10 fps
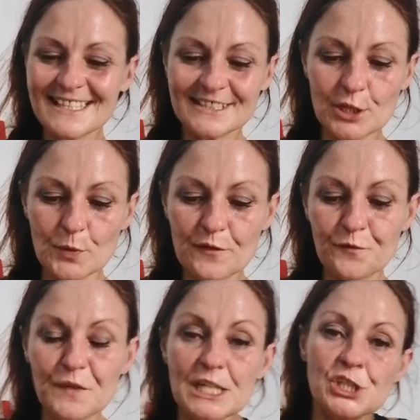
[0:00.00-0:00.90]
Okay, so
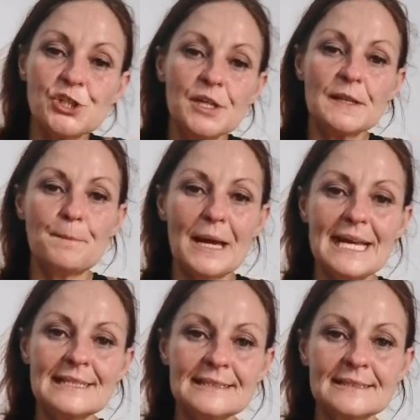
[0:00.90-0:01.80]
we've finished doing the
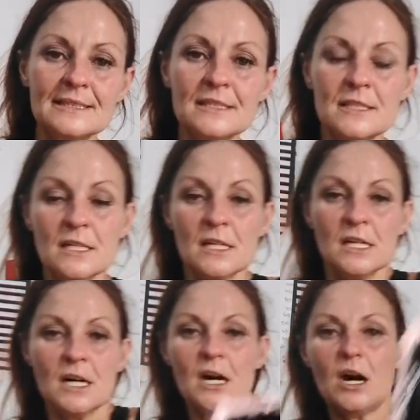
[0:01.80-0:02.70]
base
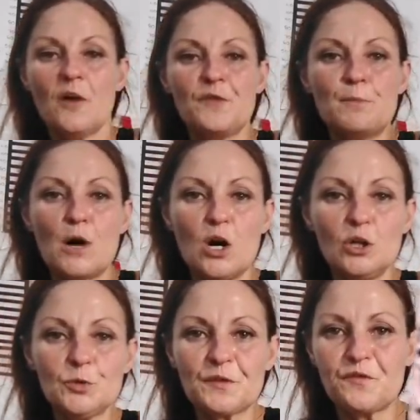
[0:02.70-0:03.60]
of the
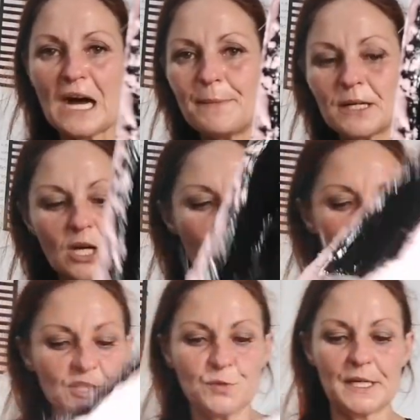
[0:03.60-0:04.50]
mold with
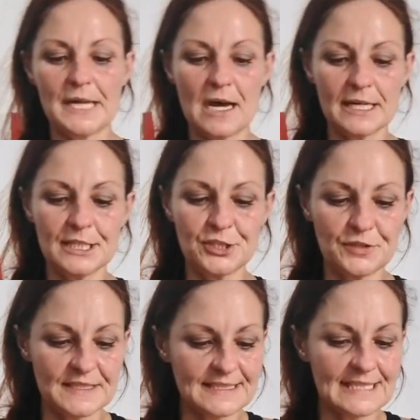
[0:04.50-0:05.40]
fiberglass. We are now going to
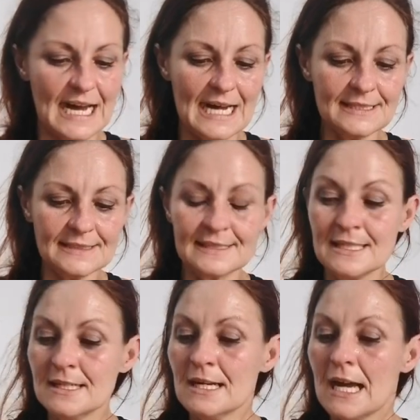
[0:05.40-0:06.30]
do the
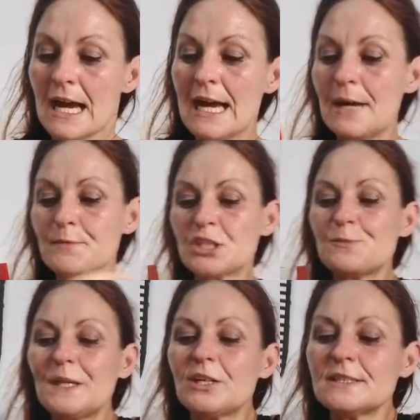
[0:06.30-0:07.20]
sides.
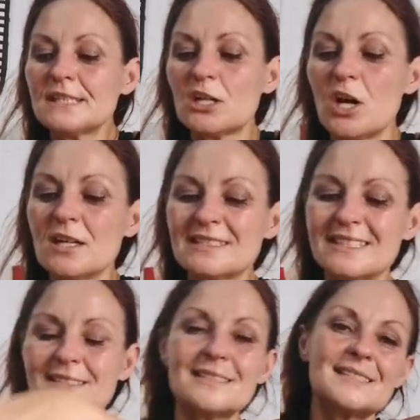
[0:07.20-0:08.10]
Just because the
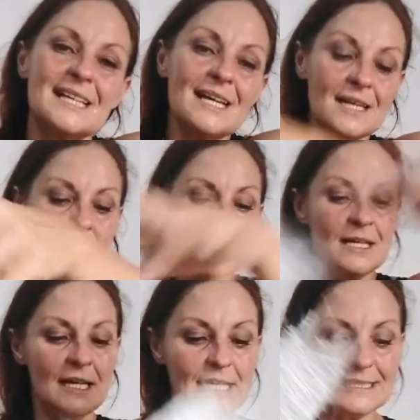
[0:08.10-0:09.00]
glass is thick,
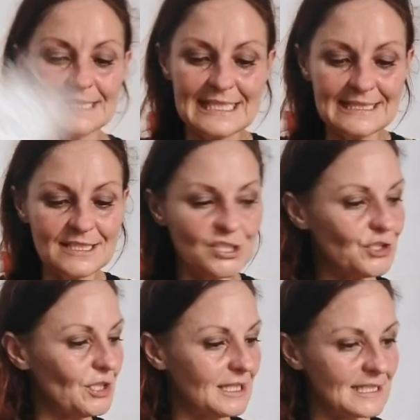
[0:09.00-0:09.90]
it's easy
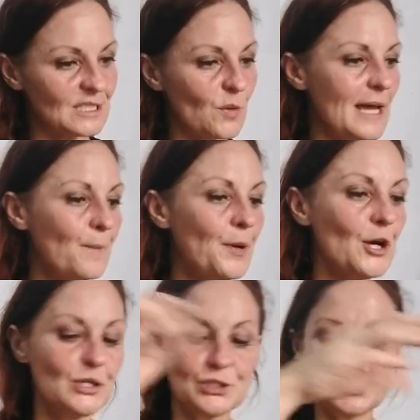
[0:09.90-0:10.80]
to do it this way
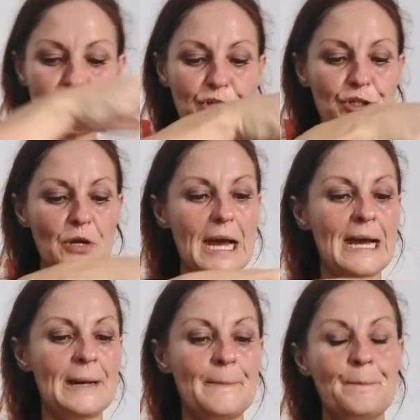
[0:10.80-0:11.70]
opposed to